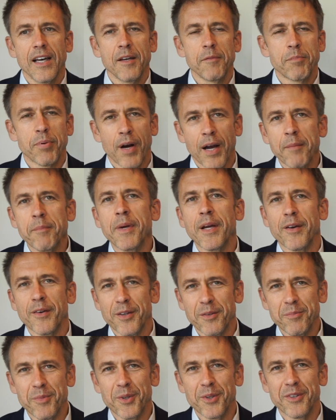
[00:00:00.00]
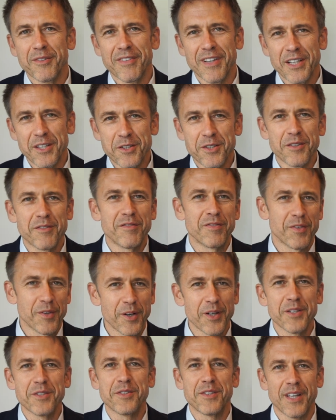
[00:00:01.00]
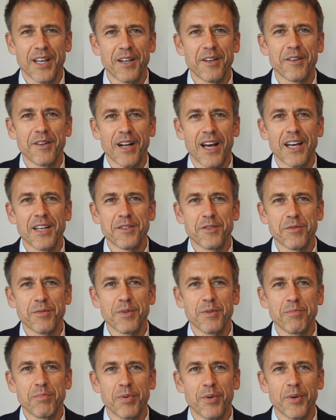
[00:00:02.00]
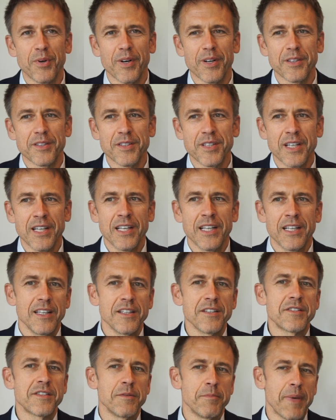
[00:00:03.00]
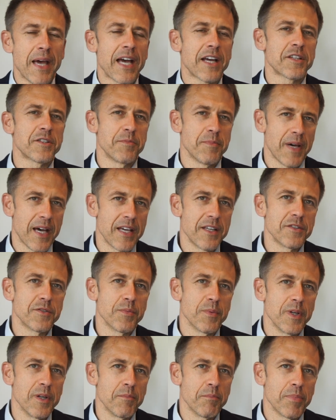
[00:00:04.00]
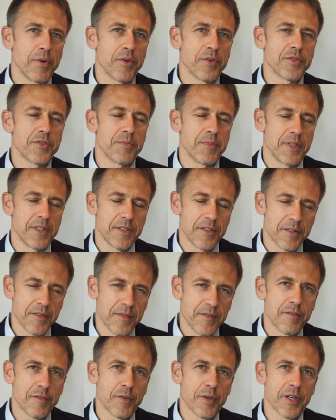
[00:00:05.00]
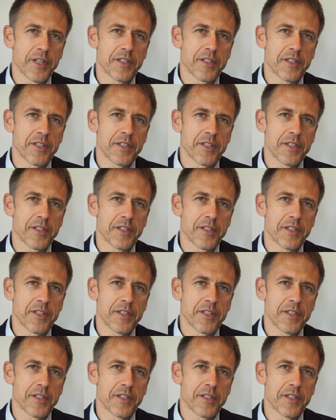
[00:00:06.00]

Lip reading: a primary motivation for a standardized report is to maximize reimbursement. For